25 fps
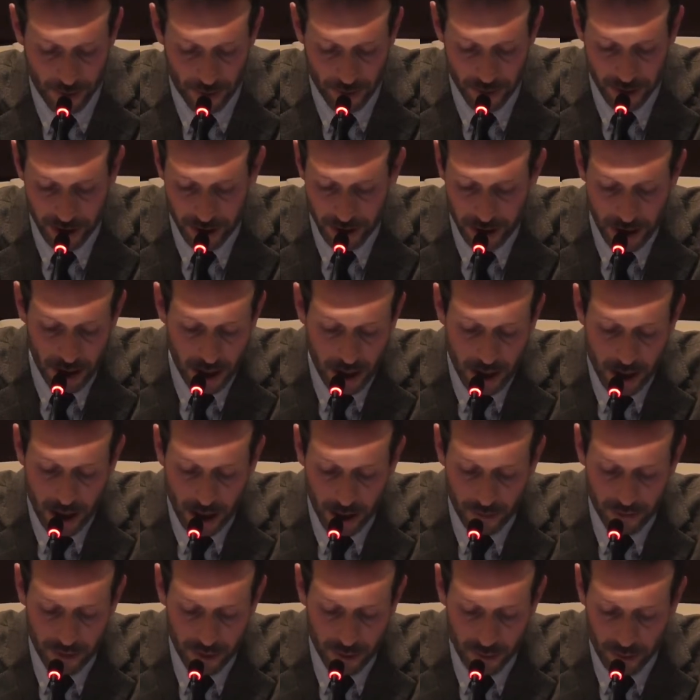3
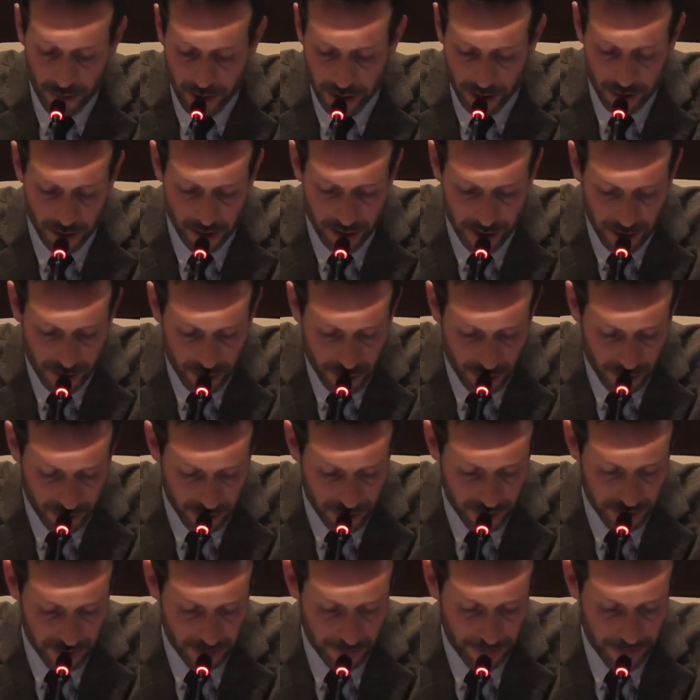of the
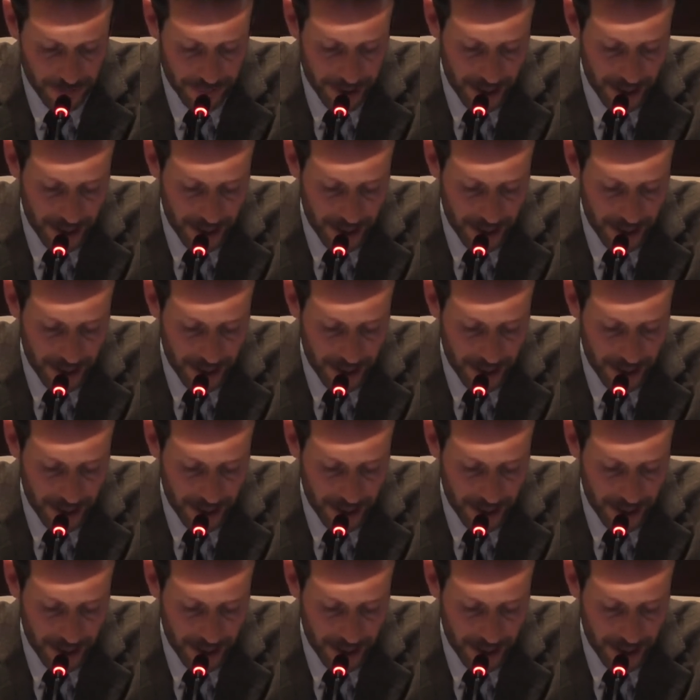regulations.